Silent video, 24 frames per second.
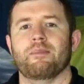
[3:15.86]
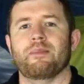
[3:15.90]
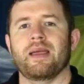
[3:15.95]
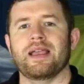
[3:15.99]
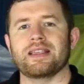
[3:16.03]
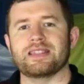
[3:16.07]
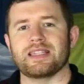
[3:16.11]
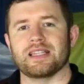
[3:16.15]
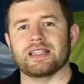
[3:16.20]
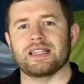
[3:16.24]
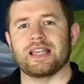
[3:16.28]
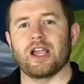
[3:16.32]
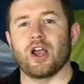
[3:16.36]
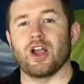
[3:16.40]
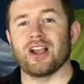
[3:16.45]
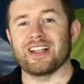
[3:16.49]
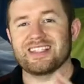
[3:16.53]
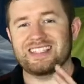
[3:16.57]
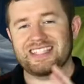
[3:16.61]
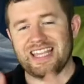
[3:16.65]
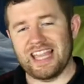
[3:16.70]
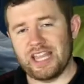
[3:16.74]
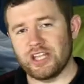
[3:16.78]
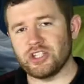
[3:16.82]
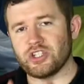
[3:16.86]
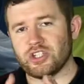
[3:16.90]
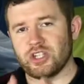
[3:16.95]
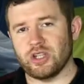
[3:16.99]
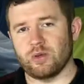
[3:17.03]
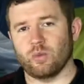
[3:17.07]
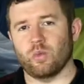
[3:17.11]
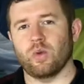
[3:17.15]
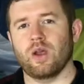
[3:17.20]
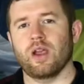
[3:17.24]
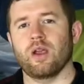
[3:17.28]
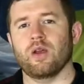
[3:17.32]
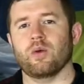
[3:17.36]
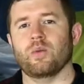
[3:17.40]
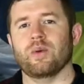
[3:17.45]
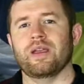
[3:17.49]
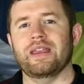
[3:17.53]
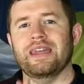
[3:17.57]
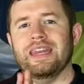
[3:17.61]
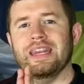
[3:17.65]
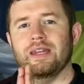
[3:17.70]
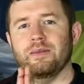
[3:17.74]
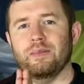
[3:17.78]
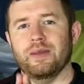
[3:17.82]
basically our attention where
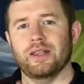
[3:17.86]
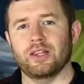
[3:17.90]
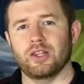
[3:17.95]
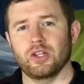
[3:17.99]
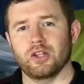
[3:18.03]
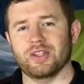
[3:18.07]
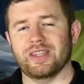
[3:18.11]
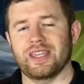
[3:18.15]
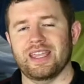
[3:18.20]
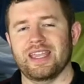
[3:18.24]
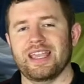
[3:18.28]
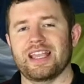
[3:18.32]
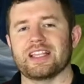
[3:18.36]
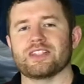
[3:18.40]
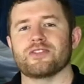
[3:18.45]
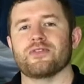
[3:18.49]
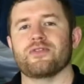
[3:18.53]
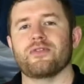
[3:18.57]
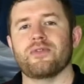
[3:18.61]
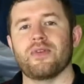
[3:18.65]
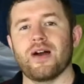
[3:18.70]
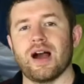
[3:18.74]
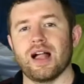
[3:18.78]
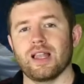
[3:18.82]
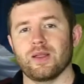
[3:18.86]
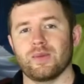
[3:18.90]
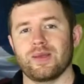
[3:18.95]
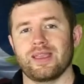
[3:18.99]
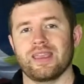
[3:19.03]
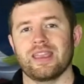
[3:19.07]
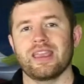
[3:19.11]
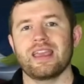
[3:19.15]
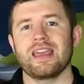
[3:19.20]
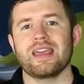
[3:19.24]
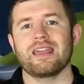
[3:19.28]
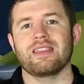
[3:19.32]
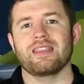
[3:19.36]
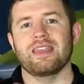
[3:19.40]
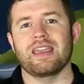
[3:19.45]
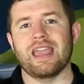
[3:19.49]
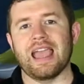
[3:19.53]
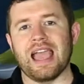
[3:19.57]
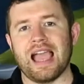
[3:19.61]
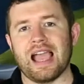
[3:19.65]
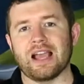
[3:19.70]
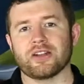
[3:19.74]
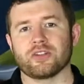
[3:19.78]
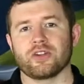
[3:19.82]
we need to be looking is following following the
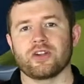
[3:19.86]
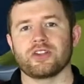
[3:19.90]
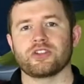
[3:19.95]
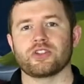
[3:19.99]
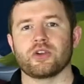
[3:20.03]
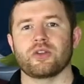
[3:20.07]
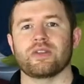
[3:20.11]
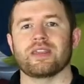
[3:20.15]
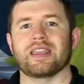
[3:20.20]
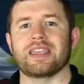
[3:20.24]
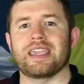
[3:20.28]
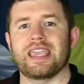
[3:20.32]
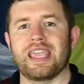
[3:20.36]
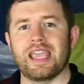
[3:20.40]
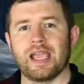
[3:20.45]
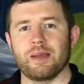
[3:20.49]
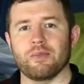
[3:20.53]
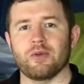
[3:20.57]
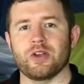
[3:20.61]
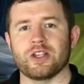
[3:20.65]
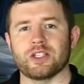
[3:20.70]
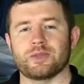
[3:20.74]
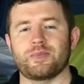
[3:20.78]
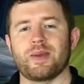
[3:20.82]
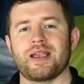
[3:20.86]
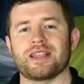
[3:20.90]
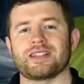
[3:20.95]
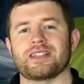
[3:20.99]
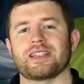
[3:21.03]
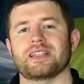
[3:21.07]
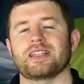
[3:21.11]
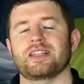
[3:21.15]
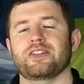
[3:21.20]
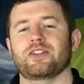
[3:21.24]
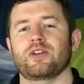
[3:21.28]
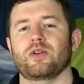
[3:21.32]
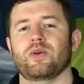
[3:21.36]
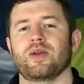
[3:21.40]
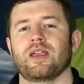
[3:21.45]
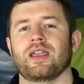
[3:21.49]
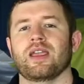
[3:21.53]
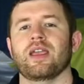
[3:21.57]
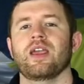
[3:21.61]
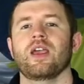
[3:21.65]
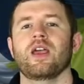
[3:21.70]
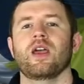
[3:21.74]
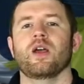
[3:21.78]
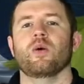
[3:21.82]
actor. And so the camera is basically
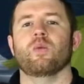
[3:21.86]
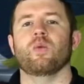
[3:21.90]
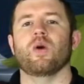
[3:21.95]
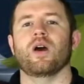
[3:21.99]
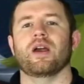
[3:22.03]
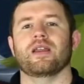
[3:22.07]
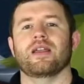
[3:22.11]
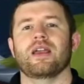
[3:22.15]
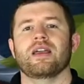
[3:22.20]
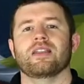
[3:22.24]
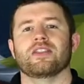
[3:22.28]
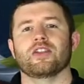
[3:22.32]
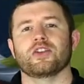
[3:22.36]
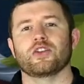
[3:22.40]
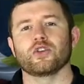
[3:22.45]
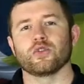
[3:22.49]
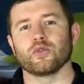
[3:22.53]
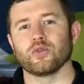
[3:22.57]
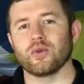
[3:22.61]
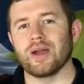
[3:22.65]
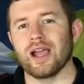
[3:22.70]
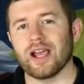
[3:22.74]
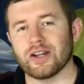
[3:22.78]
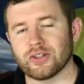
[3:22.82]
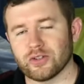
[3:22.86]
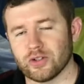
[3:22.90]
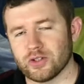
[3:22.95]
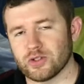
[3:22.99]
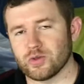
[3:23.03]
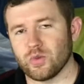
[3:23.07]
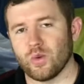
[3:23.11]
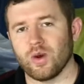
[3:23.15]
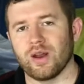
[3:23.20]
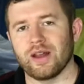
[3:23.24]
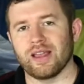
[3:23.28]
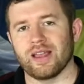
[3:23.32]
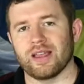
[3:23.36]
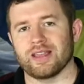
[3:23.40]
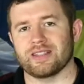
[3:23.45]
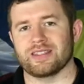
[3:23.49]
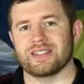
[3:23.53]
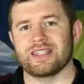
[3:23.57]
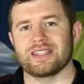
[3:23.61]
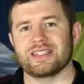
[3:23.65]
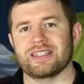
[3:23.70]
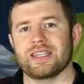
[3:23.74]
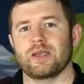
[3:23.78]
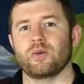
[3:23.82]
doing what the director is wanting us
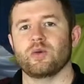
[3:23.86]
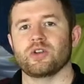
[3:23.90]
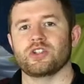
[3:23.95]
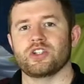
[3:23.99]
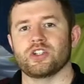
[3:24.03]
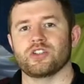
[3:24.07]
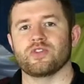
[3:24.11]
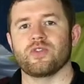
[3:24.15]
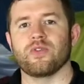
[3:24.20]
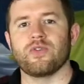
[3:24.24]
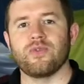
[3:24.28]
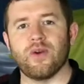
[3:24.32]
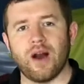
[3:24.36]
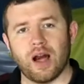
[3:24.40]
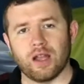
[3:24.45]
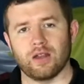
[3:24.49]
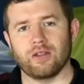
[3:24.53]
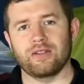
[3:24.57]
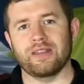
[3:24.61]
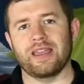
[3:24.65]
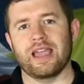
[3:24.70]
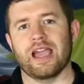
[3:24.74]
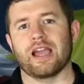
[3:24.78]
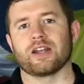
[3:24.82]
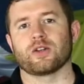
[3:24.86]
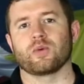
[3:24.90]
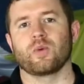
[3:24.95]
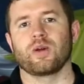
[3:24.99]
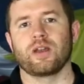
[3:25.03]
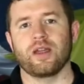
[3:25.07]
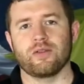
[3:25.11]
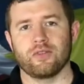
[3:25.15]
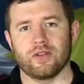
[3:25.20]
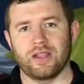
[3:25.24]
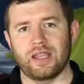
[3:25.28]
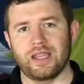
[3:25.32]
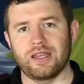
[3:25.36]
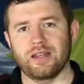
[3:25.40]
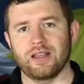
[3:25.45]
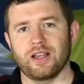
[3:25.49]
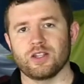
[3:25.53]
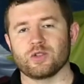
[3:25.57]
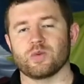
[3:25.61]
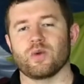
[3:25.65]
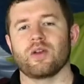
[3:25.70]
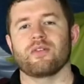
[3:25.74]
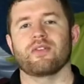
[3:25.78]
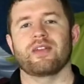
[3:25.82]
to see, which is follow the actor. Whatever he
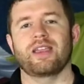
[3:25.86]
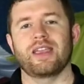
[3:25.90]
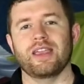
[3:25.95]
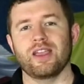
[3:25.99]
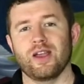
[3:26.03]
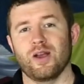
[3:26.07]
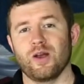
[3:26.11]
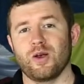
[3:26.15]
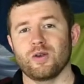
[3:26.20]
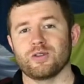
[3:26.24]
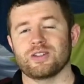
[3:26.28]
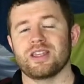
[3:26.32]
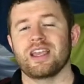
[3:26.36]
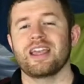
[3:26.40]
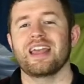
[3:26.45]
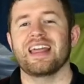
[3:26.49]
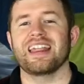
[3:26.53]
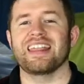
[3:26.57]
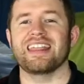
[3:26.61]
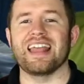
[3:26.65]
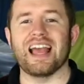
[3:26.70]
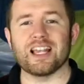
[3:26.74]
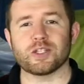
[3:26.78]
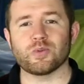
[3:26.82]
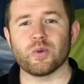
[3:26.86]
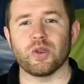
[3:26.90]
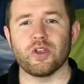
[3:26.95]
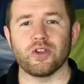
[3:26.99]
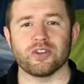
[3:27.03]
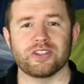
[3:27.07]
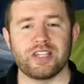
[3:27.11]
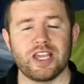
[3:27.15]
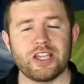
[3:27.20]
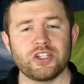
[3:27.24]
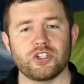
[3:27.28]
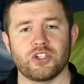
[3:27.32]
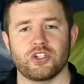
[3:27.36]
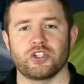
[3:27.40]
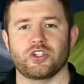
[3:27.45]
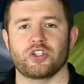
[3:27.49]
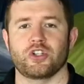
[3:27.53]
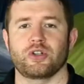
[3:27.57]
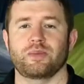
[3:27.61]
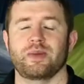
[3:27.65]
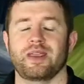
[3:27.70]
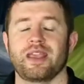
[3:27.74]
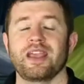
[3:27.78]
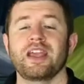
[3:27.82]
does, wherever he goes, that's where your attention
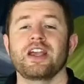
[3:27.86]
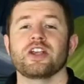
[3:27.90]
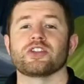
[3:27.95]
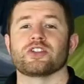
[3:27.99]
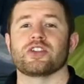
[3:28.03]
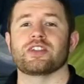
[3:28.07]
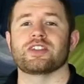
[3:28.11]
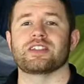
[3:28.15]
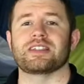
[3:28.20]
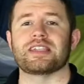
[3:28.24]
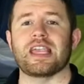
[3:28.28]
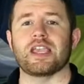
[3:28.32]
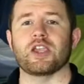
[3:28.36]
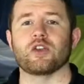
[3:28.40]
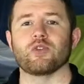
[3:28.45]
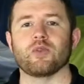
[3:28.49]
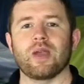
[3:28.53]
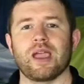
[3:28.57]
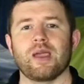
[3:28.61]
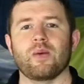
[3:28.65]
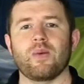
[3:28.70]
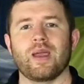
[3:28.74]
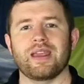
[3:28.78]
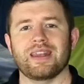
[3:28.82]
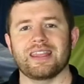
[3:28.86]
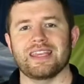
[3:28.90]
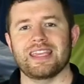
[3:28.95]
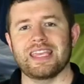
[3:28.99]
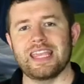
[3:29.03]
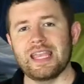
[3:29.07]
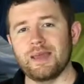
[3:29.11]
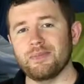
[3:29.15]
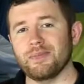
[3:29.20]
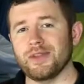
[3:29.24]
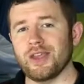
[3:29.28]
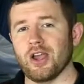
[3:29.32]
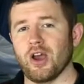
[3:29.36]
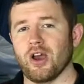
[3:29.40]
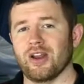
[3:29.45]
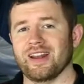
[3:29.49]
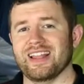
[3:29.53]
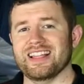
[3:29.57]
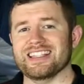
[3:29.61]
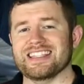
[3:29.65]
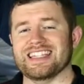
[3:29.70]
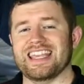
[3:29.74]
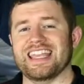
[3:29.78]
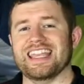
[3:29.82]
should be. So this is a great way to keep the
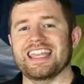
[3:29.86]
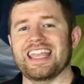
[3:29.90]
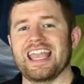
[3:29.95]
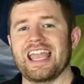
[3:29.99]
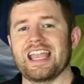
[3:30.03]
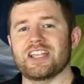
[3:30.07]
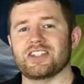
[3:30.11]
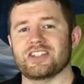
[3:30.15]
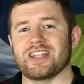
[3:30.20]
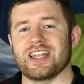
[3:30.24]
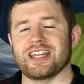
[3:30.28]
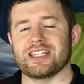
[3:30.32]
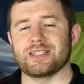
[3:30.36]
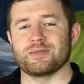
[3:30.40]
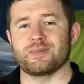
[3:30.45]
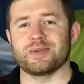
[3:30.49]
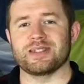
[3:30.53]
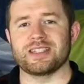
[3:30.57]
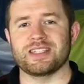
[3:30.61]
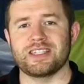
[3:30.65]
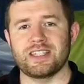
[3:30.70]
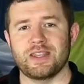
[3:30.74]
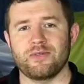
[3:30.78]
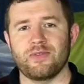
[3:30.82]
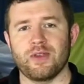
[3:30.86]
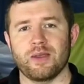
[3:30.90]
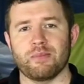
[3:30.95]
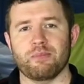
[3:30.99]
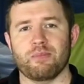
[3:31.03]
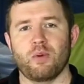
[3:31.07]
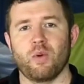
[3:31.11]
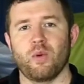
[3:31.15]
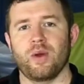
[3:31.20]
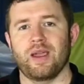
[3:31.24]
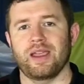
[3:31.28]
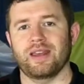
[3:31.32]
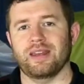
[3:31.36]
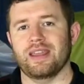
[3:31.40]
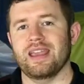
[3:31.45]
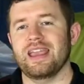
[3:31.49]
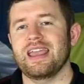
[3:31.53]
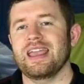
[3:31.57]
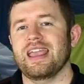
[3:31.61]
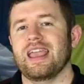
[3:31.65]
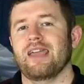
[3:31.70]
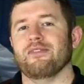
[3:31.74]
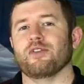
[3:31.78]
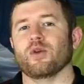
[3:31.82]
audience engaged at a specific point
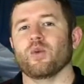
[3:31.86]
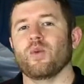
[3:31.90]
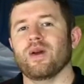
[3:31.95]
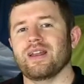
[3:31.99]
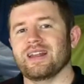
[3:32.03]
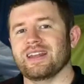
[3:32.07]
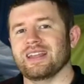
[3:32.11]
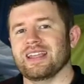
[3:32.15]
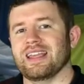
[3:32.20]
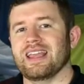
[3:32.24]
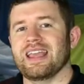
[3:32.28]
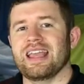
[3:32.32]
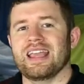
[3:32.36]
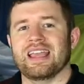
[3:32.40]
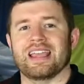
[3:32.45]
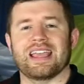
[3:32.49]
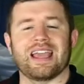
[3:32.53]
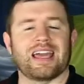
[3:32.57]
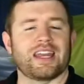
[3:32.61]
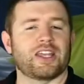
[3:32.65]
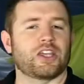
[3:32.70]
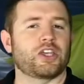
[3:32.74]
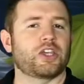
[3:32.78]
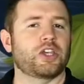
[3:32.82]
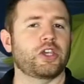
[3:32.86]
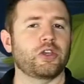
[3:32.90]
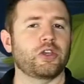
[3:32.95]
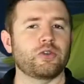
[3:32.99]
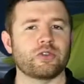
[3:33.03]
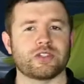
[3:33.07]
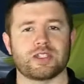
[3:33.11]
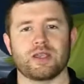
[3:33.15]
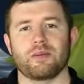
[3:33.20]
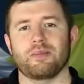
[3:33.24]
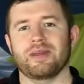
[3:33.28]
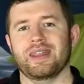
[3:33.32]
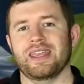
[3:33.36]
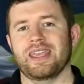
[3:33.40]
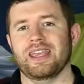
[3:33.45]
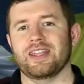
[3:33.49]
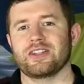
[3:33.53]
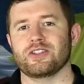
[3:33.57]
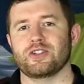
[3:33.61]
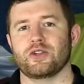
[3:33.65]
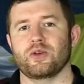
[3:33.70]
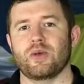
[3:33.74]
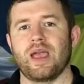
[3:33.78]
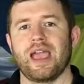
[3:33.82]
if you're wanting to kind of cue somebody
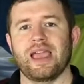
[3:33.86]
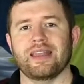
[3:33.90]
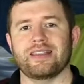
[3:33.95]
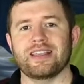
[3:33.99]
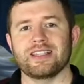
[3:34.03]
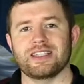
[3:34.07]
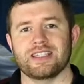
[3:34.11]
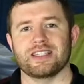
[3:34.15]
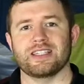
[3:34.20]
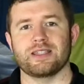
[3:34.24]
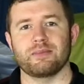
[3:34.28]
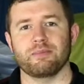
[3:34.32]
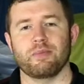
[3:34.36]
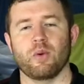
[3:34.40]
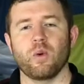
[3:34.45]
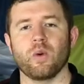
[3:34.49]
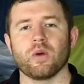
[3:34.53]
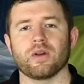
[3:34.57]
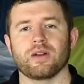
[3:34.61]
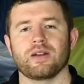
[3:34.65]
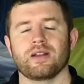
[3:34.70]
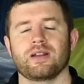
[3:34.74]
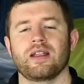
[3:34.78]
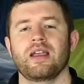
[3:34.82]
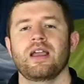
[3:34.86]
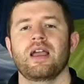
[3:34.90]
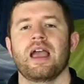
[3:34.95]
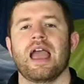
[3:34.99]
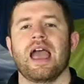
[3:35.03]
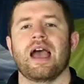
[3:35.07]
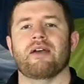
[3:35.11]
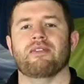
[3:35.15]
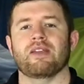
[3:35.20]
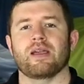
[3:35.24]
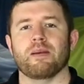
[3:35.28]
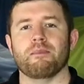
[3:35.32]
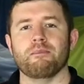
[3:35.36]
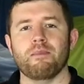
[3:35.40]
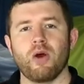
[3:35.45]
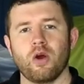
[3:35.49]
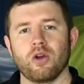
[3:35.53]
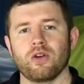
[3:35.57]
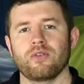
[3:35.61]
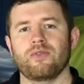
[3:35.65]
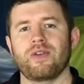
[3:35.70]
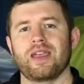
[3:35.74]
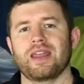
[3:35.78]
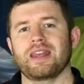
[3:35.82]
into, hey, this is important. Having a
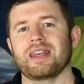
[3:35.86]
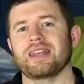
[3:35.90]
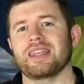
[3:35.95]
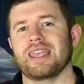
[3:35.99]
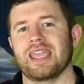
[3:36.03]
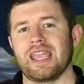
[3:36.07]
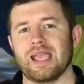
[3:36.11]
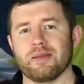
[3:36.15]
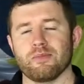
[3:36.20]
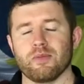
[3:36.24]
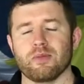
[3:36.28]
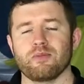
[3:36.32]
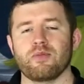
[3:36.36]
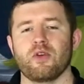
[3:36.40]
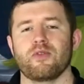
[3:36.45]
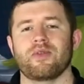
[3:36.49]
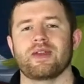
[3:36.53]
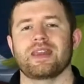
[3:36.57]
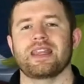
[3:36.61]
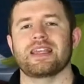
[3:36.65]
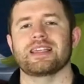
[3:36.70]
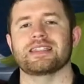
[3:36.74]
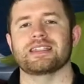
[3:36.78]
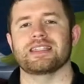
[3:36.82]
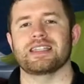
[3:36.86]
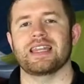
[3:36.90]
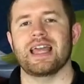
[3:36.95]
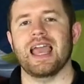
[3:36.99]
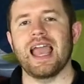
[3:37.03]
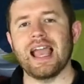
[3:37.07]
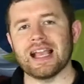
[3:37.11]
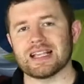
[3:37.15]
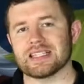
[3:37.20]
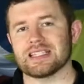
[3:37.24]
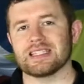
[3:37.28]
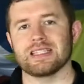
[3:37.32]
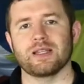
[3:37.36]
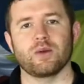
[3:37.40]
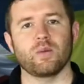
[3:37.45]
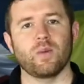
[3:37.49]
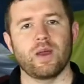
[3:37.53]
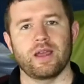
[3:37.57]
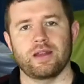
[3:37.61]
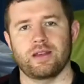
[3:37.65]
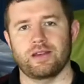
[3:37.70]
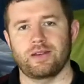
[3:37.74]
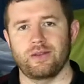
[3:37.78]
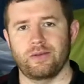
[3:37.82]
motivated camera movement is an excellent
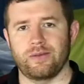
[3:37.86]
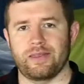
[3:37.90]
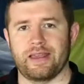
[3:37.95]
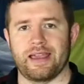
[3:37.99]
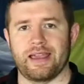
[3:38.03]
way to do